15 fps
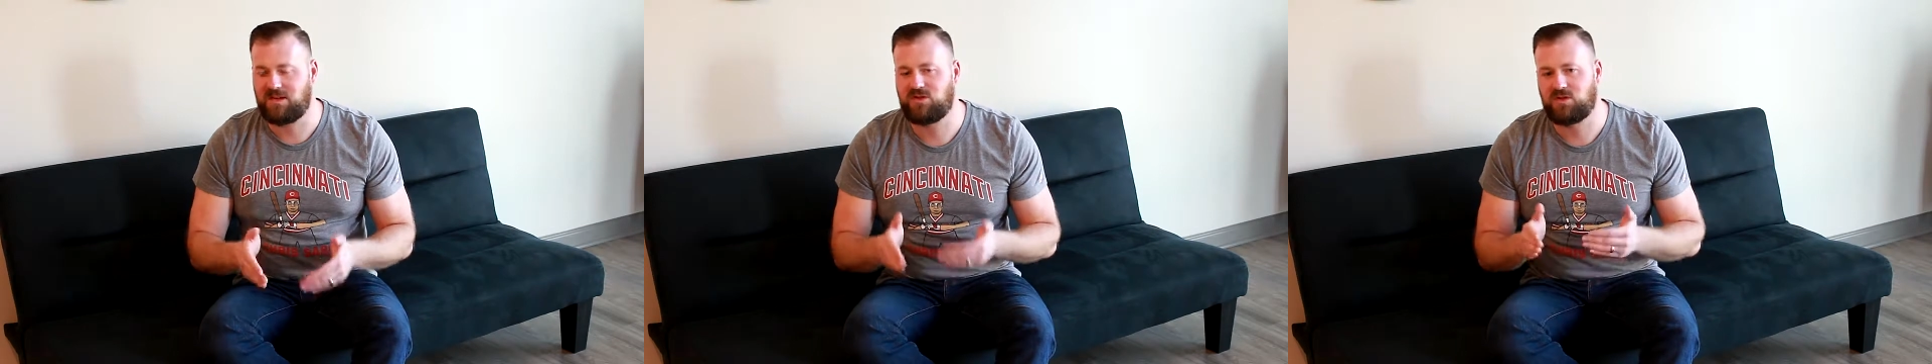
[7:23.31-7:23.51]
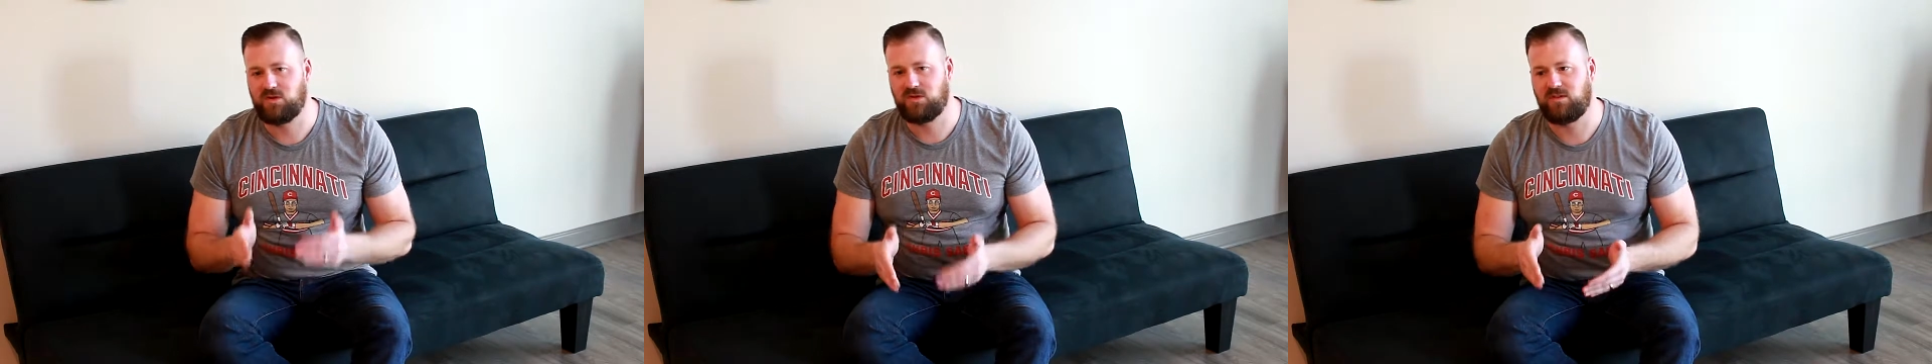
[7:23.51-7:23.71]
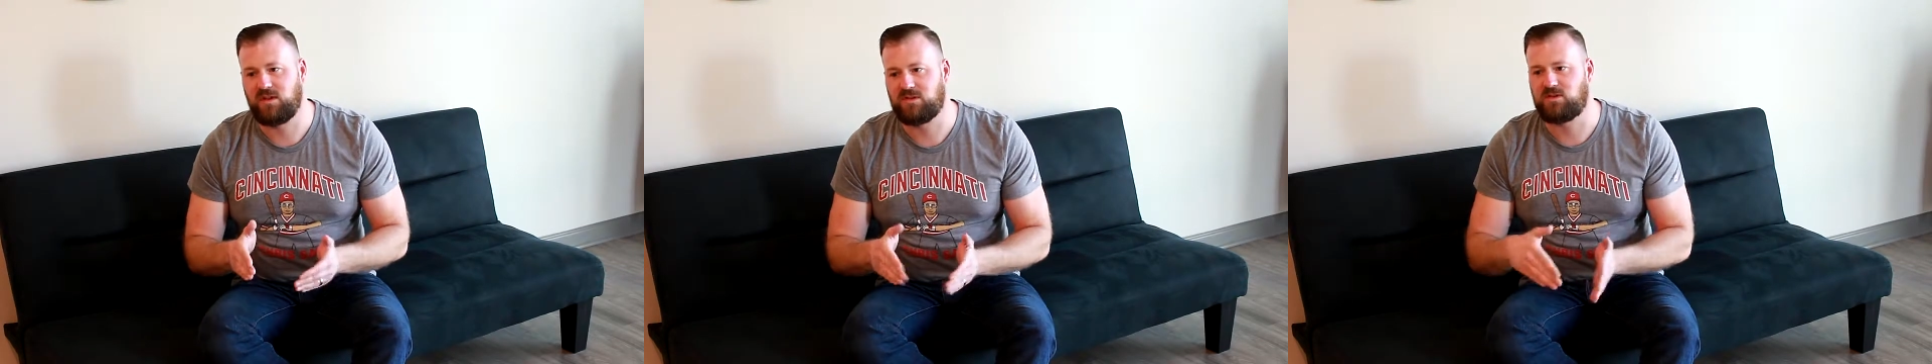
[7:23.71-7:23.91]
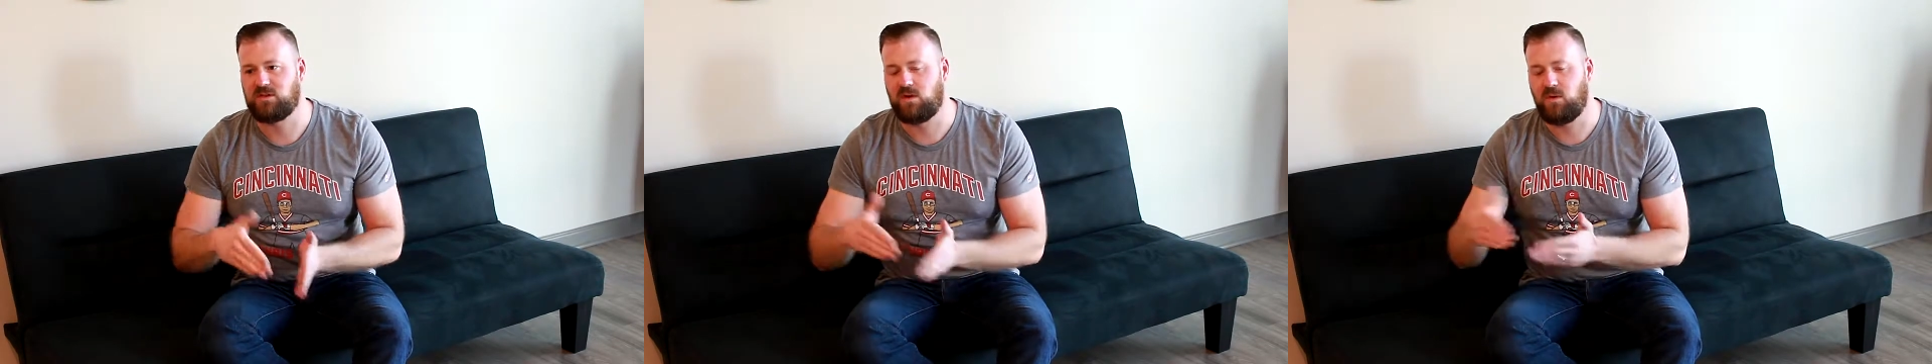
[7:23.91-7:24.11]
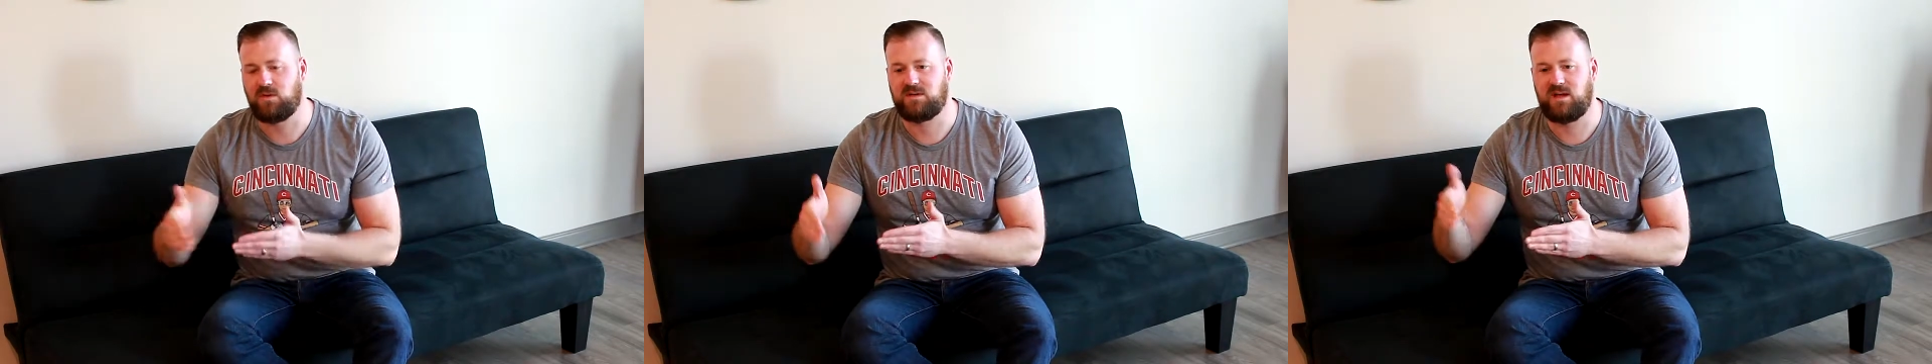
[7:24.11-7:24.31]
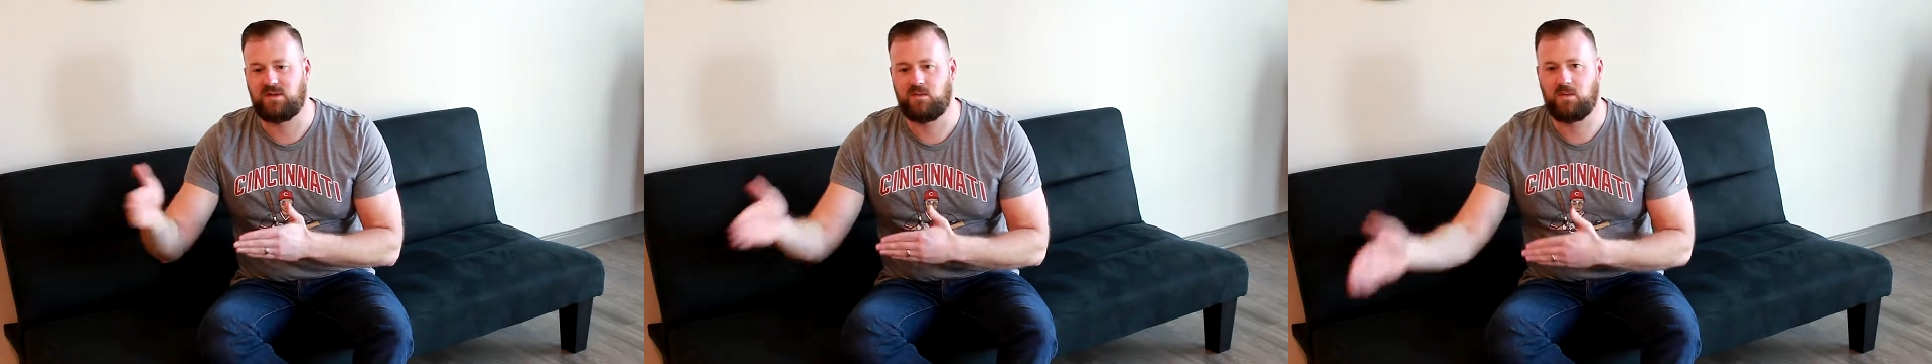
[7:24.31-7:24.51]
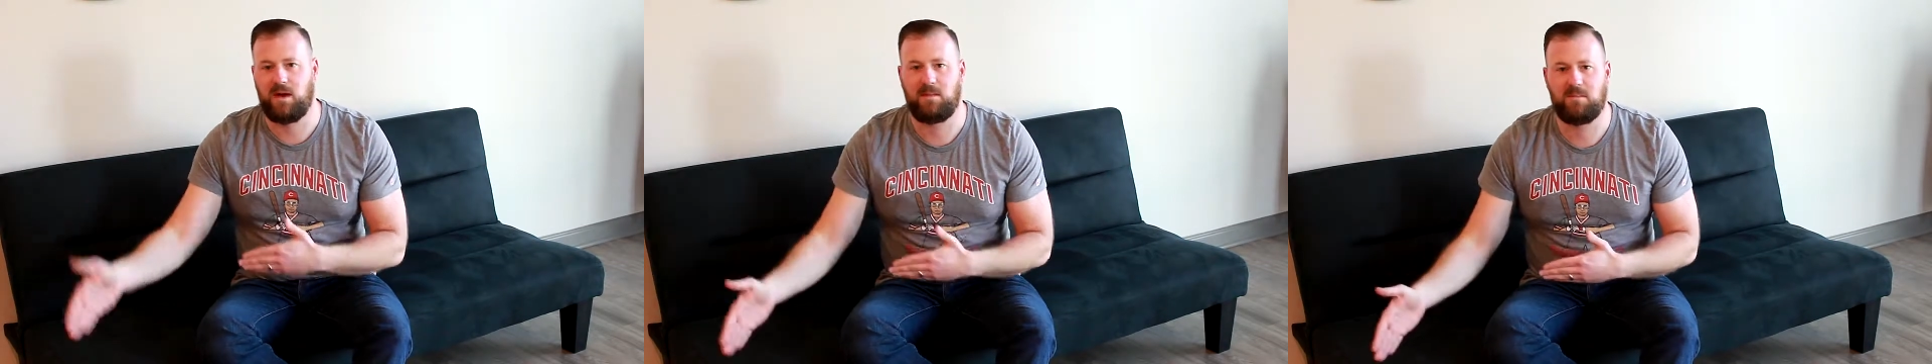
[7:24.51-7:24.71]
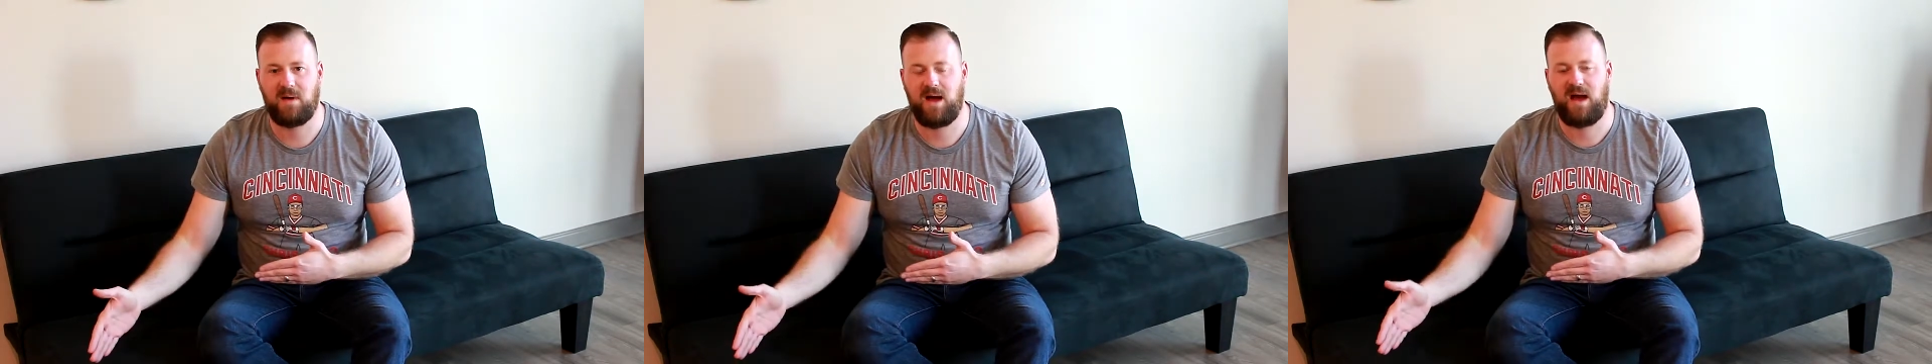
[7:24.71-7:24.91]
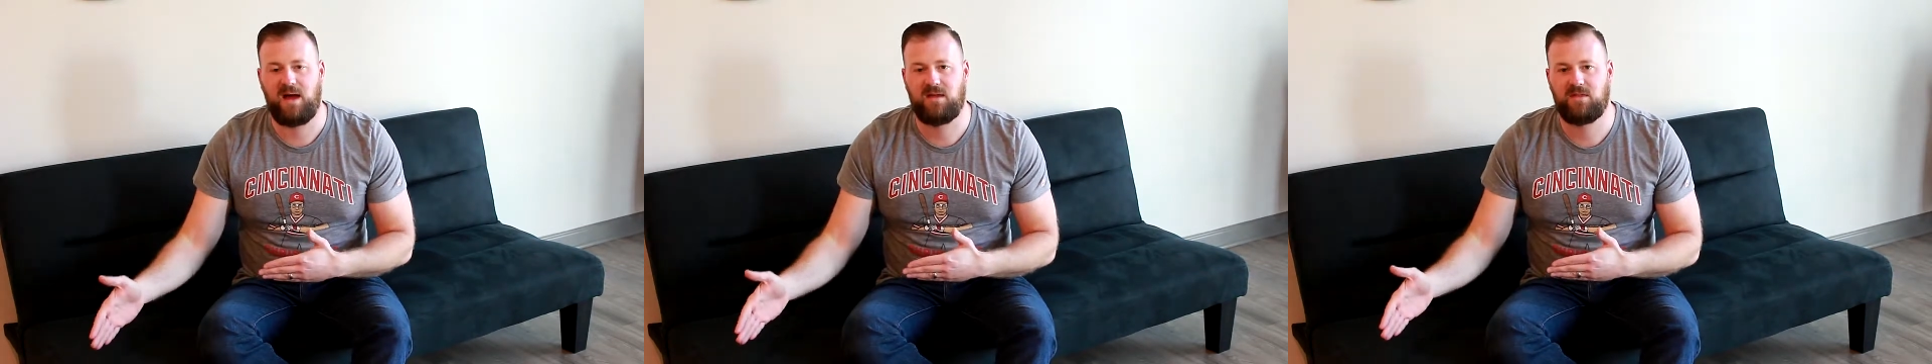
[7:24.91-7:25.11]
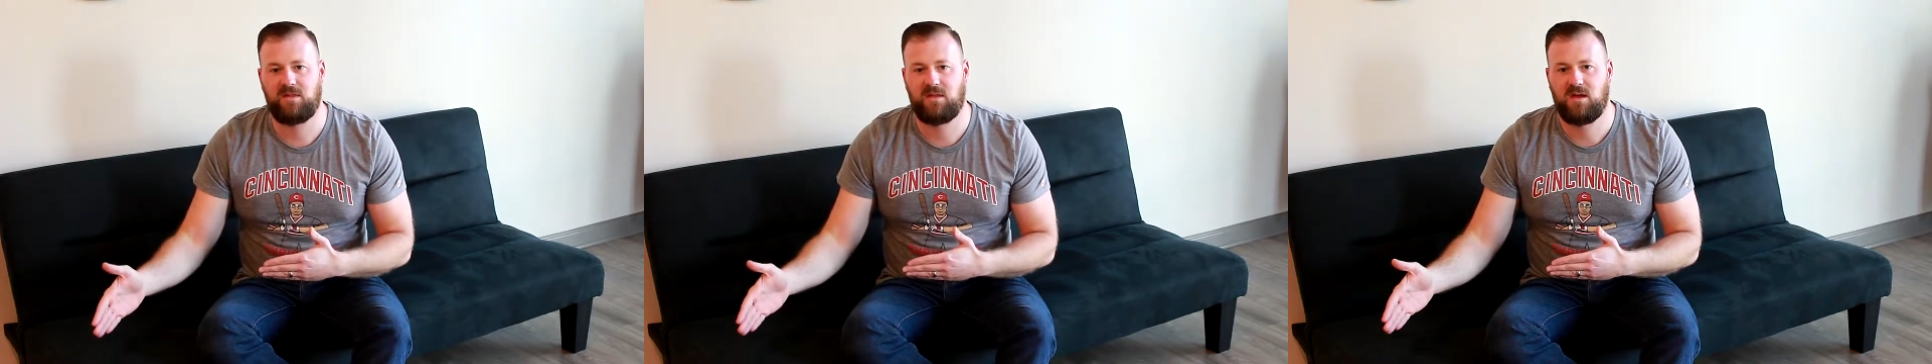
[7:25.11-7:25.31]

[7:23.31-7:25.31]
sure that you're going down the right path.